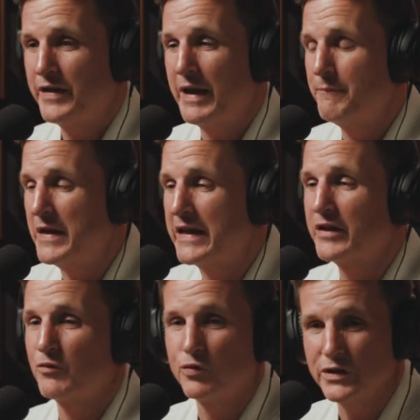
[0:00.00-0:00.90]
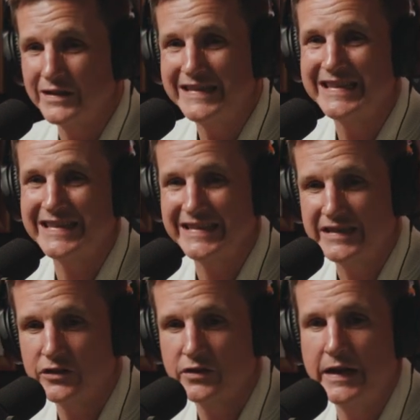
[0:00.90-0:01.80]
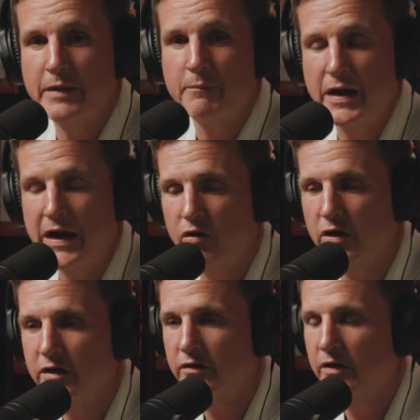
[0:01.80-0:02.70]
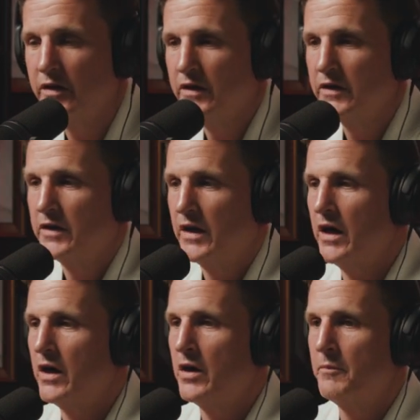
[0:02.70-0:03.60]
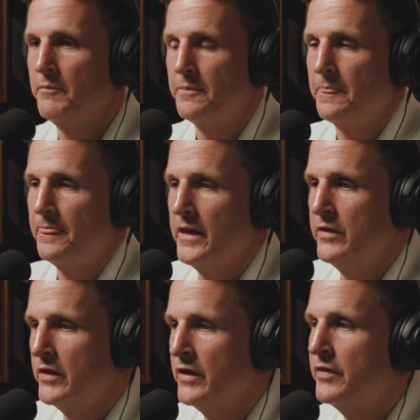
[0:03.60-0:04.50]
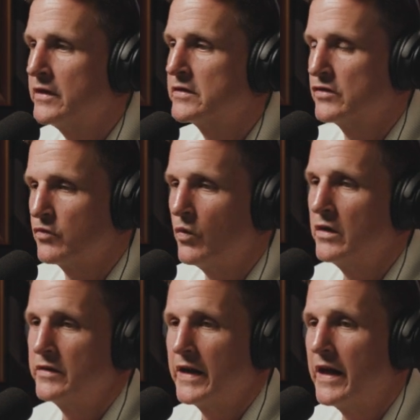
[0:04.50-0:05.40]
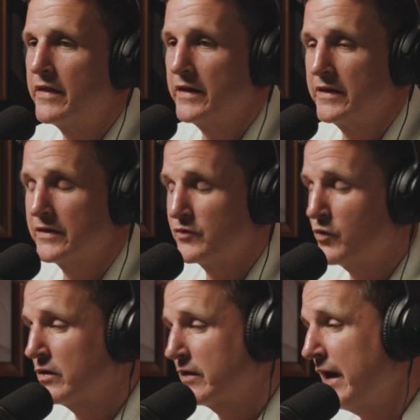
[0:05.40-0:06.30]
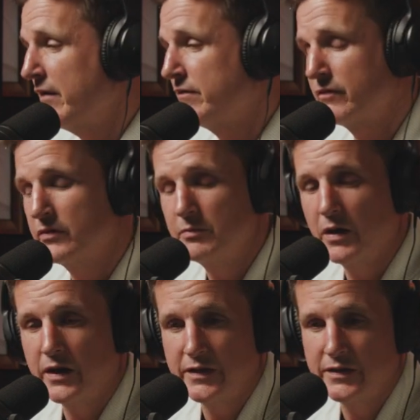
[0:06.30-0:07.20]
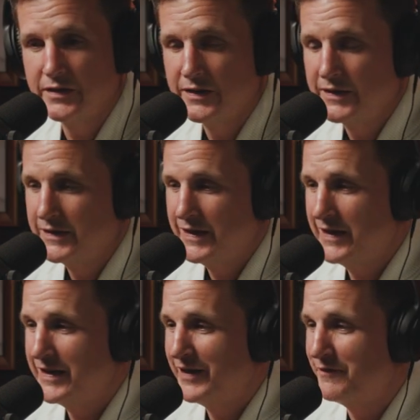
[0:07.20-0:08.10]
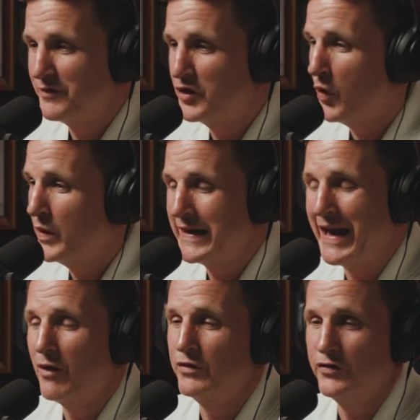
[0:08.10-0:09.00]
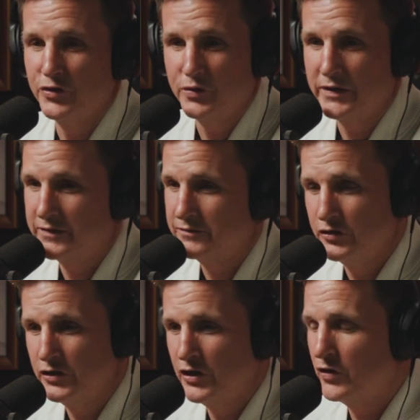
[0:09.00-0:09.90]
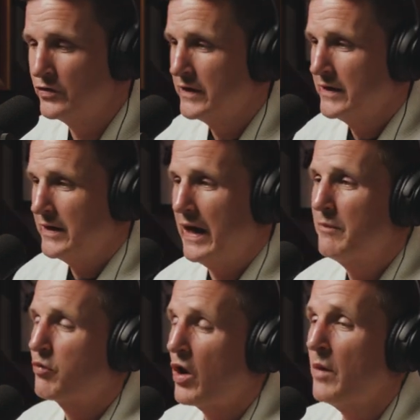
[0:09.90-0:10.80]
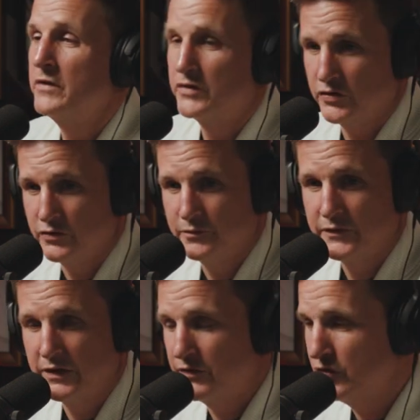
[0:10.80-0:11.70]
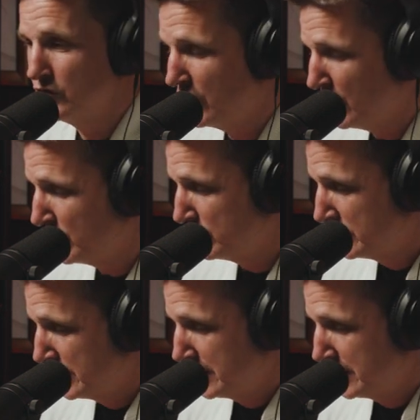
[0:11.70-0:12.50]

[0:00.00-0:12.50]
that make it really clear and apparent. And this is one that I think is worth everybody going out and doing. You know, I promise you, if you go